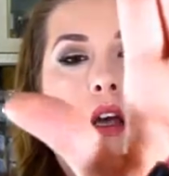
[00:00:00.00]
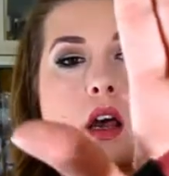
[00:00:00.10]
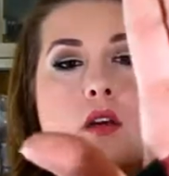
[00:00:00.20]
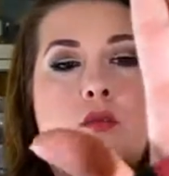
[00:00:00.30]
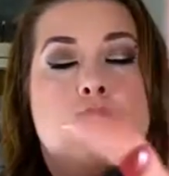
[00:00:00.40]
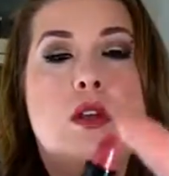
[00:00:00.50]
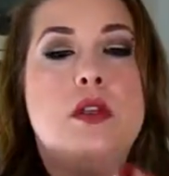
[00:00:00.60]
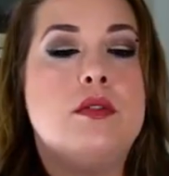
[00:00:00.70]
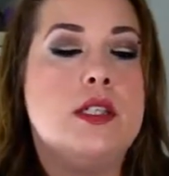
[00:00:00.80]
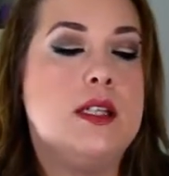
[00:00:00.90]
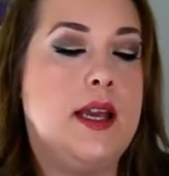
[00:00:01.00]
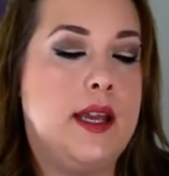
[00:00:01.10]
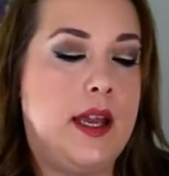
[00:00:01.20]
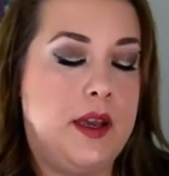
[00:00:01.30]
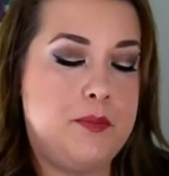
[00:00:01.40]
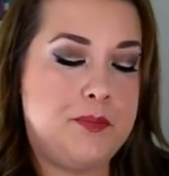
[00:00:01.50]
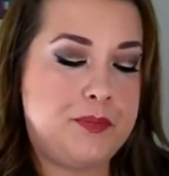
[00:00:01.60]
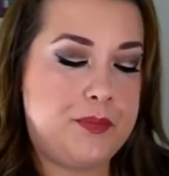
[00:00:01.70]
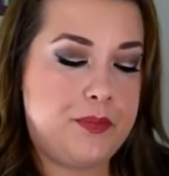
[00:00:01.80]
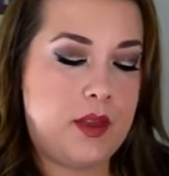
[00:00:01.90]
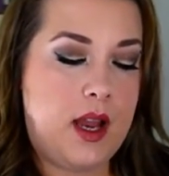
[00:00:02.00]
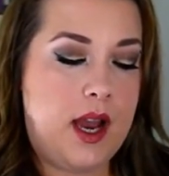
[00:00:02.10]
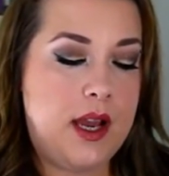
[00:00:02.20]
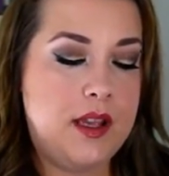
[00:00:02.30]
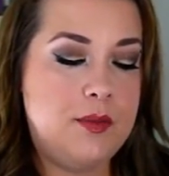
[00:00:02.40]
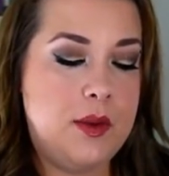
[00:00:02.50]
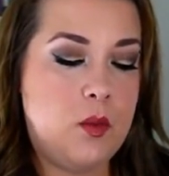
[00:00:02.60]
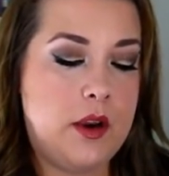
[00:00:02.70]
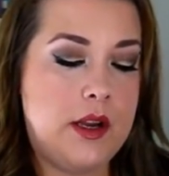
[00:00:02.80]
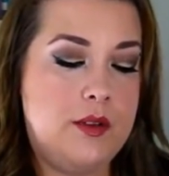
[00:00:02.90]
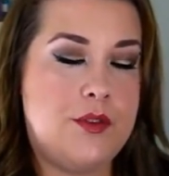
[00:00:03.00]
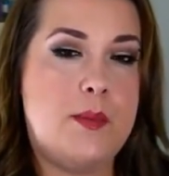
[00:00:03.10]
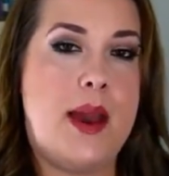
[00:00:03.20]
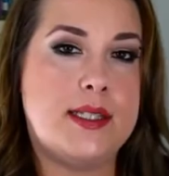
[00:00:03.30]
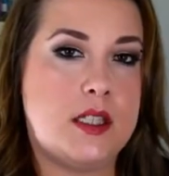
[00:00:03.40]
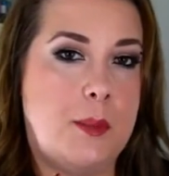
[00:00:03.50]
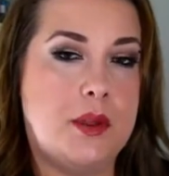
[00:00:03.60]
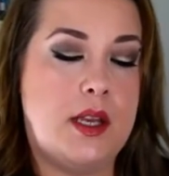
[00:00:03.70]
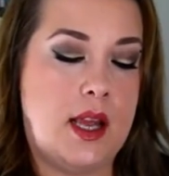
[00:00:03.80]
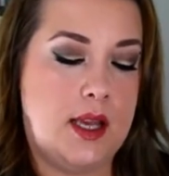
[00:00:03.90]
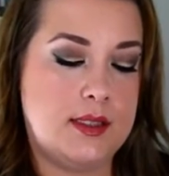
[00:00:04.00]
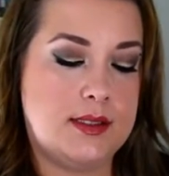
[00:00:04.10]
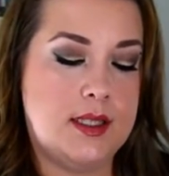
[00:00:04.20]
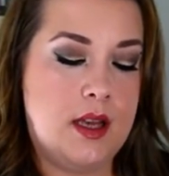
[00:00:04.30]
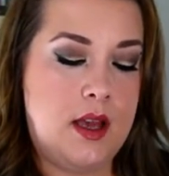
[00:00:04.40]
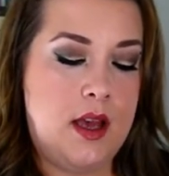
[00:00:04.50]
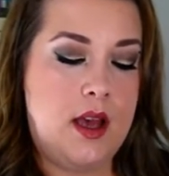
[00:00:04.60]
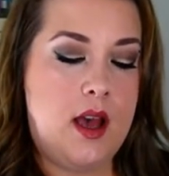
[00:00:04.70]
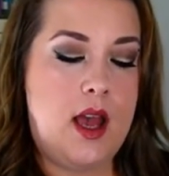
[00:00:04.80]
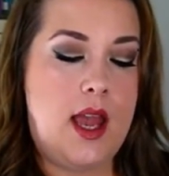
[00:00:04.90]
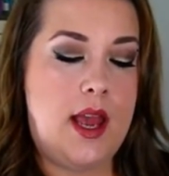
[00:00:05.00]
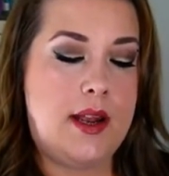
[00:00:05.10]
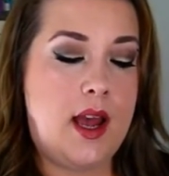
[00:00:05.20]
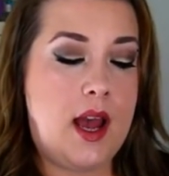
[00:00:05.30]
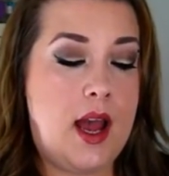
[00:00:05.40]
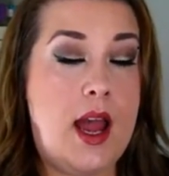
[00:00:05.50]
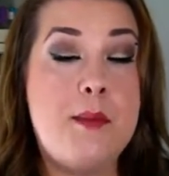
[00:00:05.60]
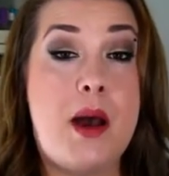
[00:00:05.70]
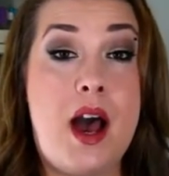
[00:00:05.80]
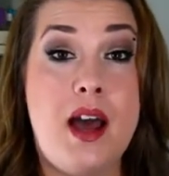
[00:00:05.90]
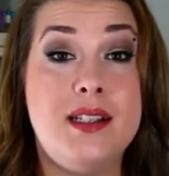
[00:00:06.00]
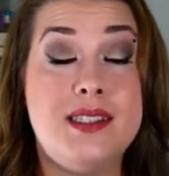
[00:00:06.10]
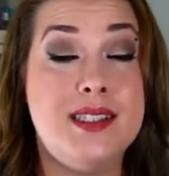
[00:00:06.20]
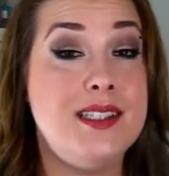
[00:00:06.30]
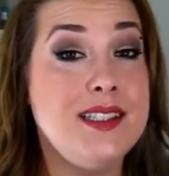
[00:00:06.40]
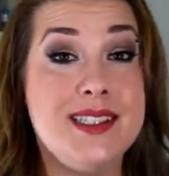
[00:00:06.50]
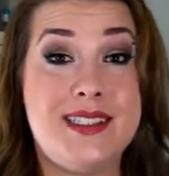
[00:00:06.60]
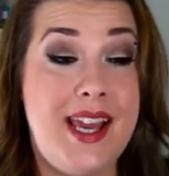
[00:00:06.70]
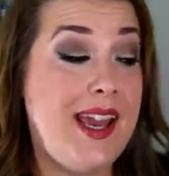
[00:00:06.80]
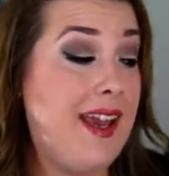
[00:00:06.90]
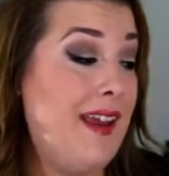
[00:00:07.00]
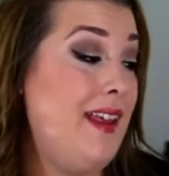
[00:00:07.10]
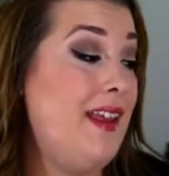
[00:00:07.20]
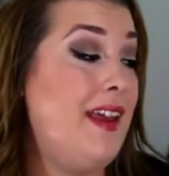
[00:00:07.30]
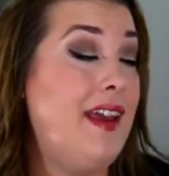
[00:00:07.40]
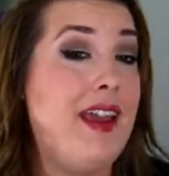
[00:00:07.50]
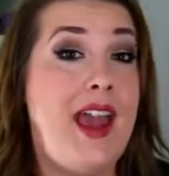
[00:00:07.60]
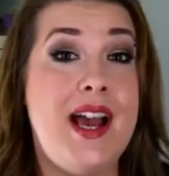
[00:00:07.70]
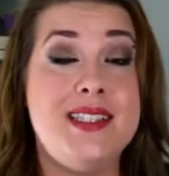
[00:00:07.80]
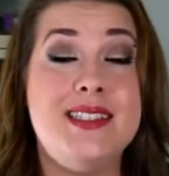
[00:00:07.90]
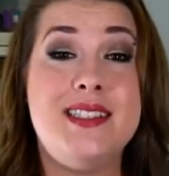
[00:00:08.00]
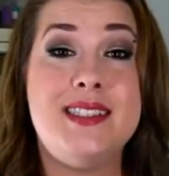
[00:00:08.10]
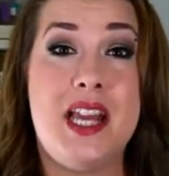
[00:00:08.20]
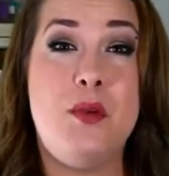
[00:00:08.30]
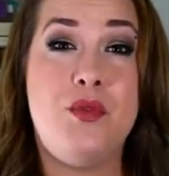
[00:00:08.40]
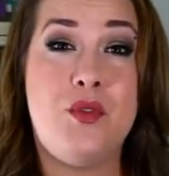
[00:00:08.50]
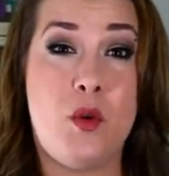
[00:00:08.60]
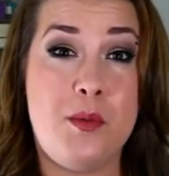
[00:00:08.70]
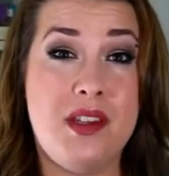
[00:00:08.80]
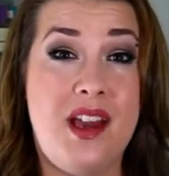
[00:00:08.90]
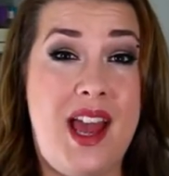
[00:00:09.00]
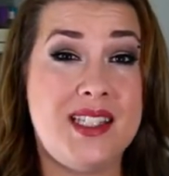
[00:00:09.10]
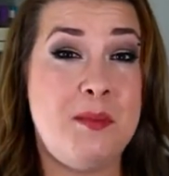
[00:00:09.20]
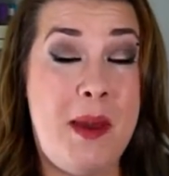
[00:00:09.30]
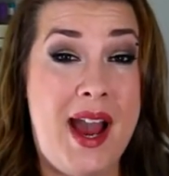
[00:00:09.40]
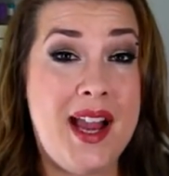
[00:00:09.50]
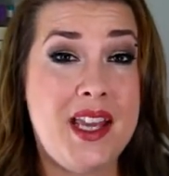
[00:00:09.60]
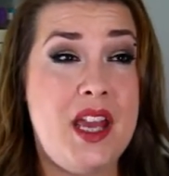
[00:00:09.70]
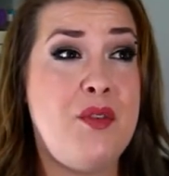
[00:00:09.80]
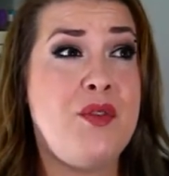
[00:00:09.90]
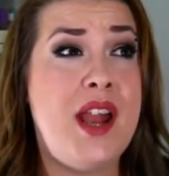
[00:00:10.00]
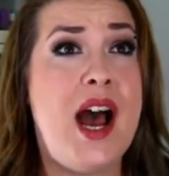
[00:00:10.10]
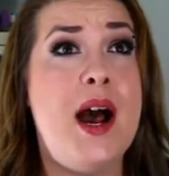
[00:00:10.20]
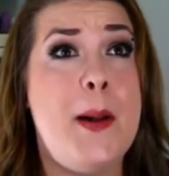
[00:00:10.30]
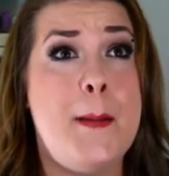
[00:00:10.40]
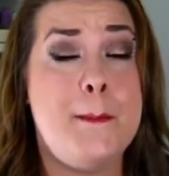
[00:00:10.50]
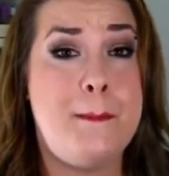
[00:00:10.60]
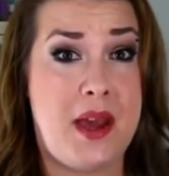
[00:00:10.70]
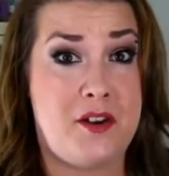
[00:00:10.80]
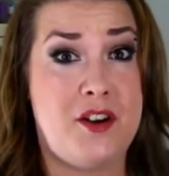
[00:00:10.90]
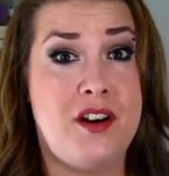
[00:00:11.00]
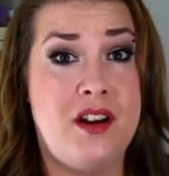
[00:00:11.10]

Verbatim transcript: I really, really like it. I have been wearing it for the past couple of days, and I'm honestly going to say it. It has the same formula as MAC, if not better.